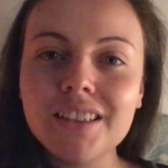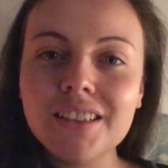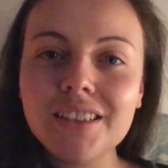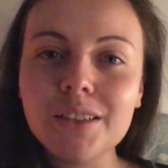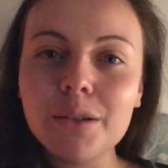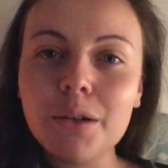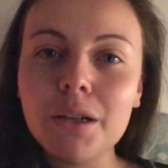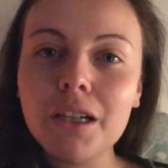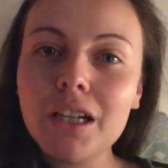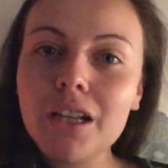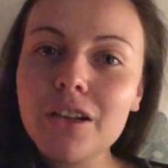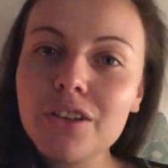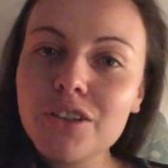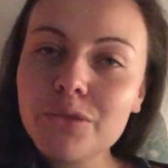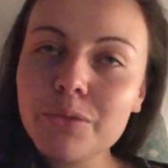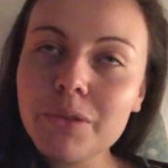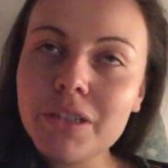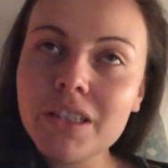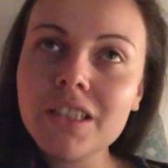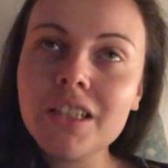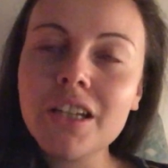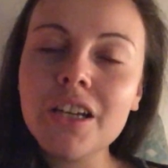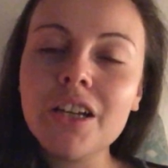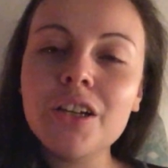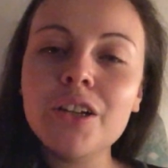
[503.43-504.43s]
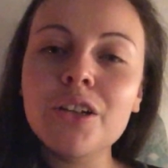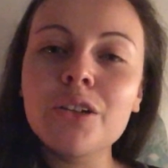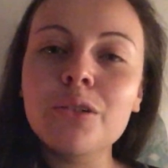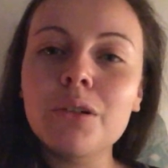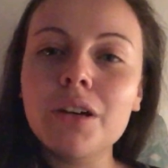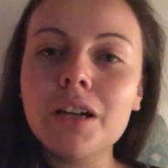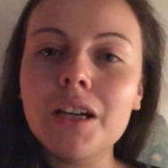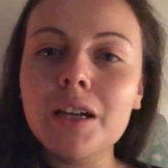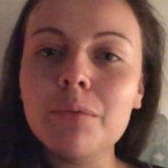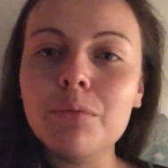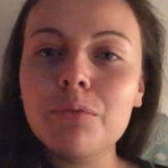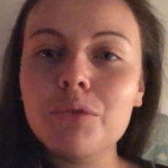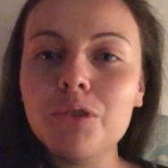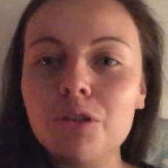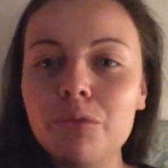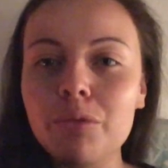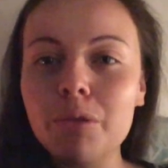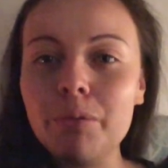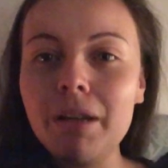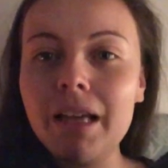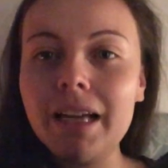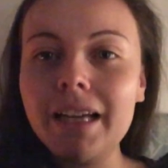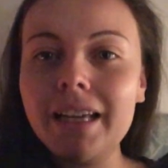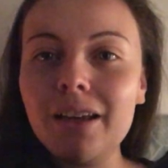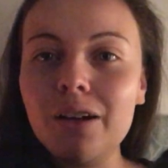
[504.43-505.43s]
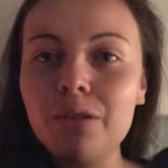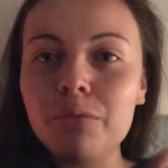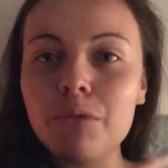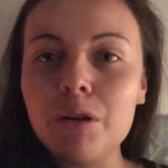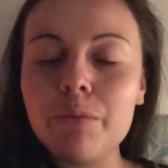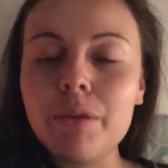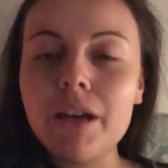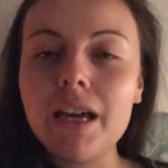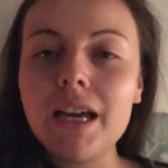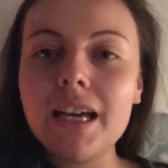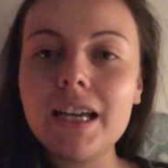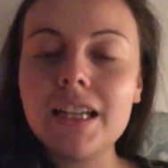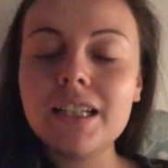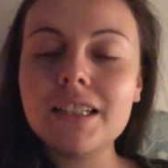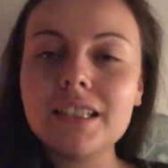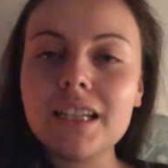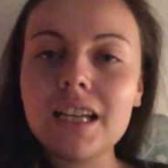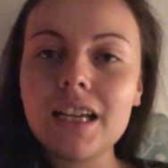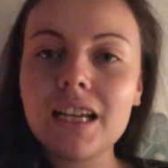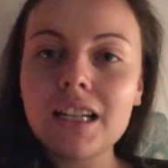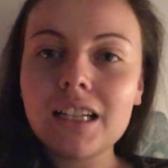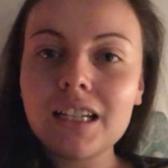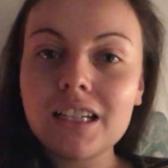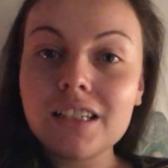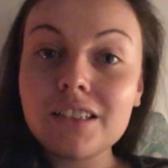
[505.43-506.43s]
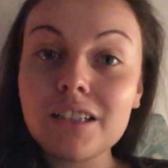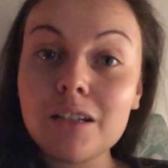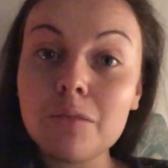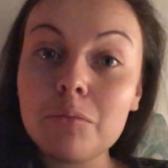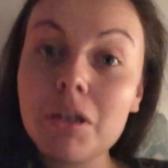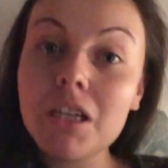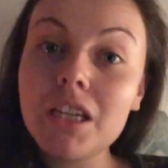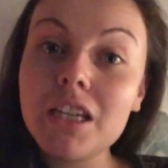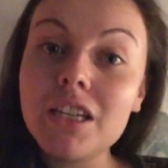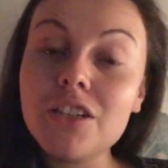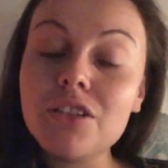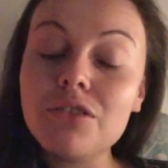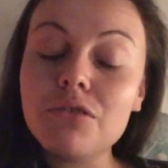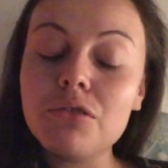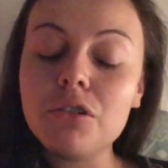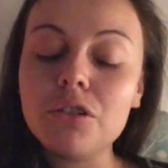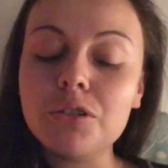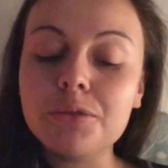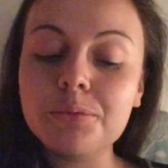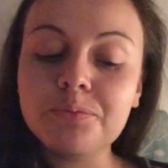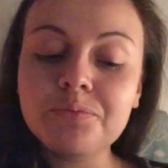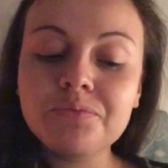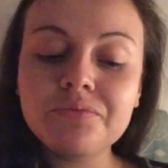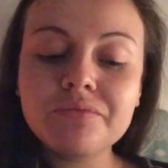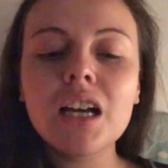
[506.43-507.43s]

So I closed the window, I got my blanket on my bed and I turned my heater on,